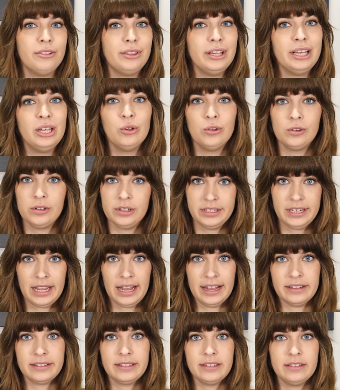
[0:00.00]
thing Google
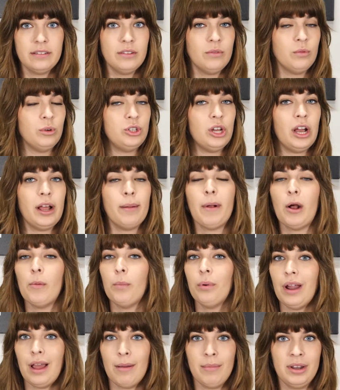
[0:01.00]
says, we're talking
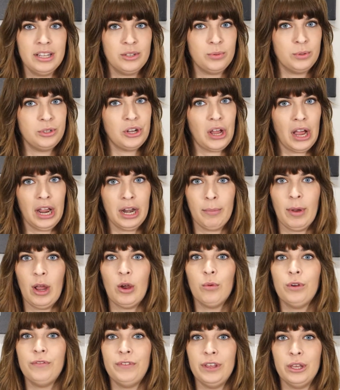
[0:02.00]
about prominence, we're talking
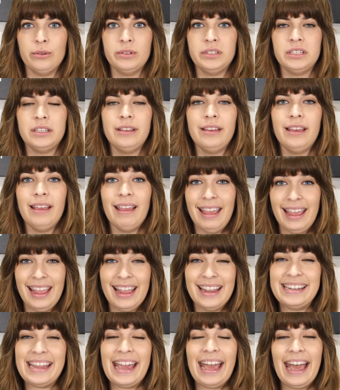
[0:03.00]
about reviews.
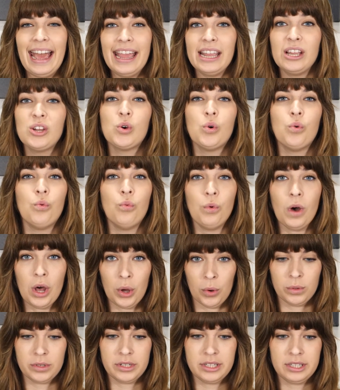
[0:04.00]
And I quote,